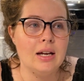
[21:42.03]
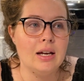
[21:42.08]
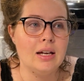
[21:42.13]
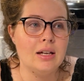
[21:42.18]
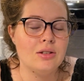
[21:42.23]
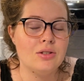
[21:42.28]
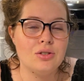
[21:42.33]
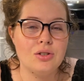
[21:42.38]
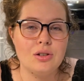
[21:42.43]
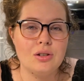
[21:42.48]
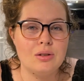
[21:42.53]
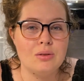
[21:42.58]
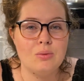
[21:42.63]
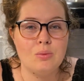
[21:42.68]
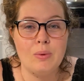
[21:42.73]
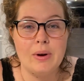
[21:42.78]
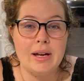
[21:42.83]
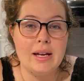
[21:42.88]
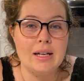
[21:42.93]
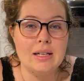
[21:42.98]
Certain
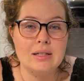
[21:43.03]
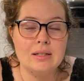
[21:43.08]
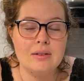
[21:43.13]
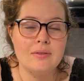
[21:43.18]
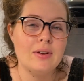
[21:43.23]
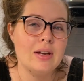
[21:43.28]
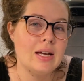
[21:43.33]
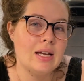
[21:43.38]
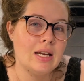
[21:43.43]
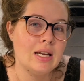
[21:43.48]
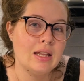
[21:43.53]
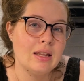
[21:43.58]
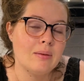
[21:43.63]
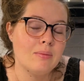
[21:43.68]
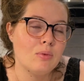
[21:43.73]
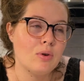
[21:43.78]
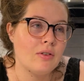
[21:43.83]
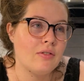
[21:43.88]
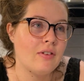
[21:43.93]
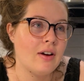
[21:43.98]
ways of eating them
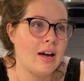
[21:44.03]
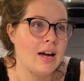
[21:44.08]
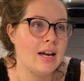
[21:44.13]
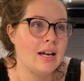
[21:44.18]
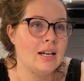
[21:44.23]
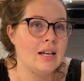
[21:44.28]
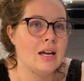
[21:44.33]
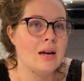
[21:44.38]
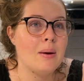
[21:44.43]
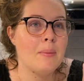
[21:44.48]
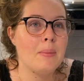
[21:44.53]
were fine,